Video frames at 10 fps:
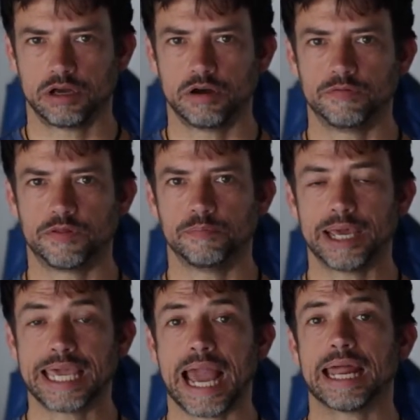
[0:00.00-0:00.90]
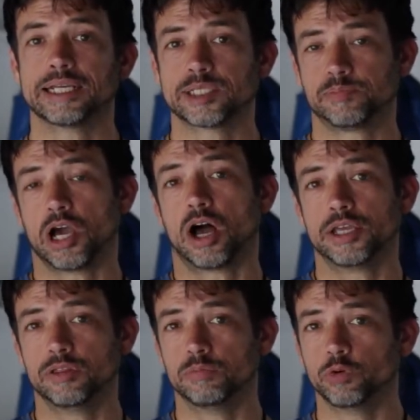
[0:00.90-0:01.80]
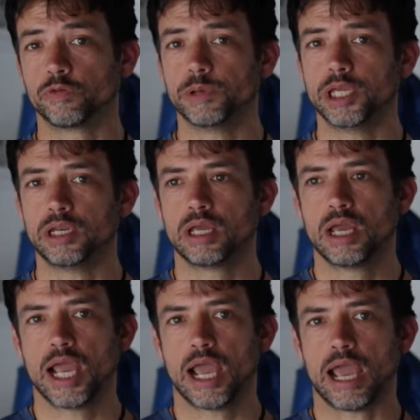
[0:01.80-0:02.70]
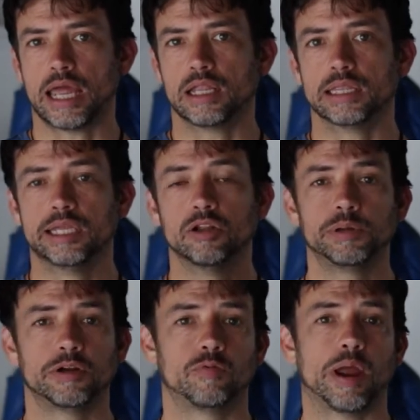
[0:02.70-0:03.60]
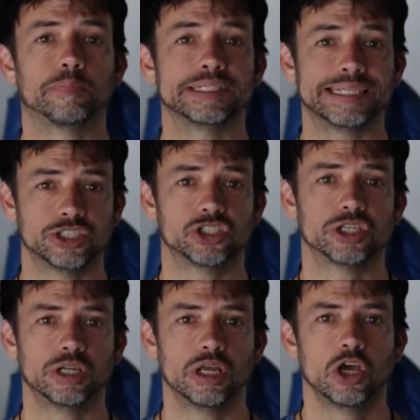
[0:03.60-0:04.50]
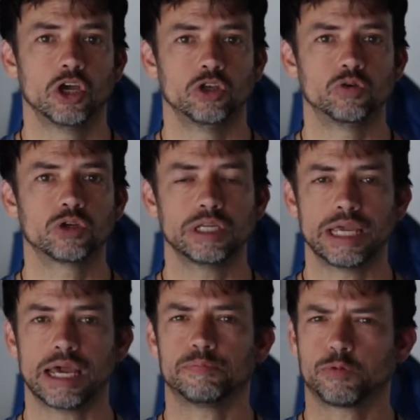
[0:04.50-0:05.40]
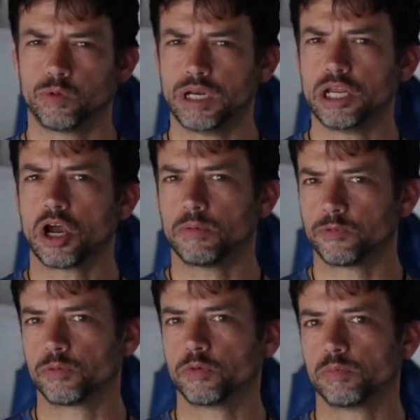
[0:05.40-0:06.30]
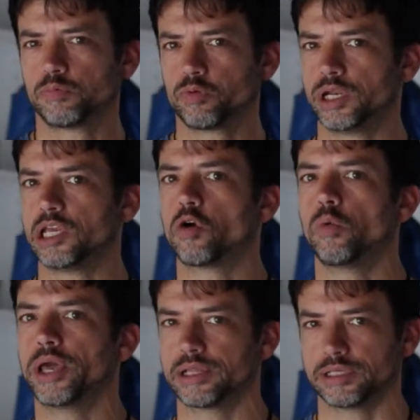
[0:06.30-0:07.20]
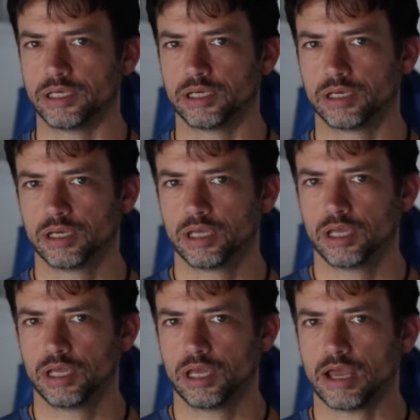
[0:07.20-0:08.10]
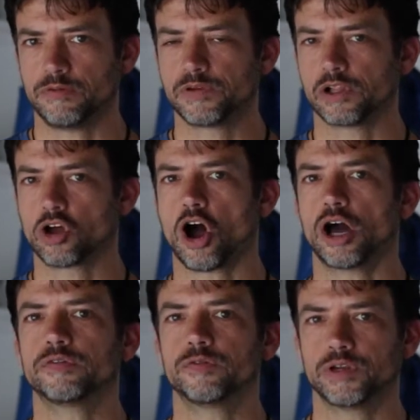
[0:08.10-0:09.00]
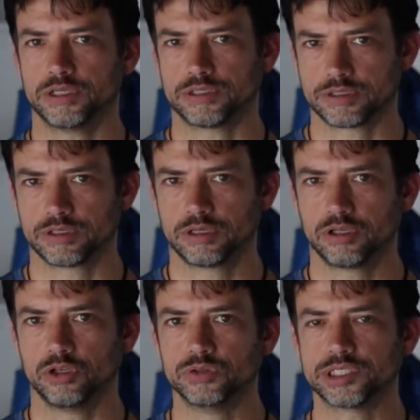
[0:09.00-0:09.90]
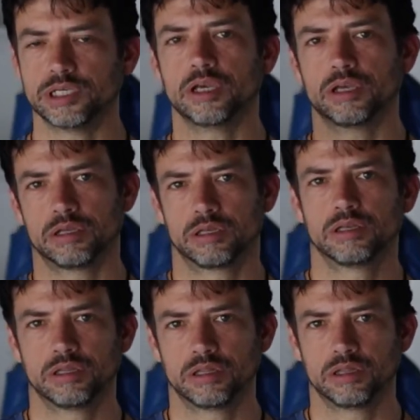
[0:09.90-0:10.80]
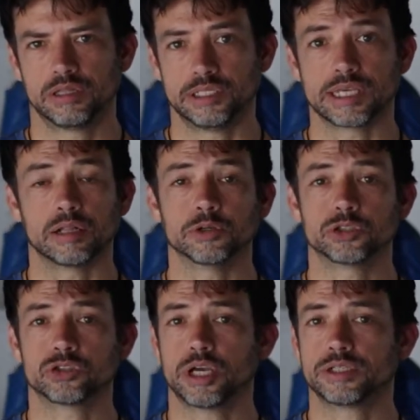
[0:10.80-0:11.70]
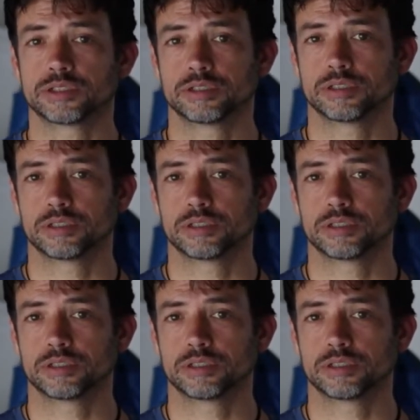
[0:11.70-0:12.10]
of the mechanics behind the movement and a little bit of repetition, you can get pretty comfortable pretty quickly and feel confident using these elbow strikes,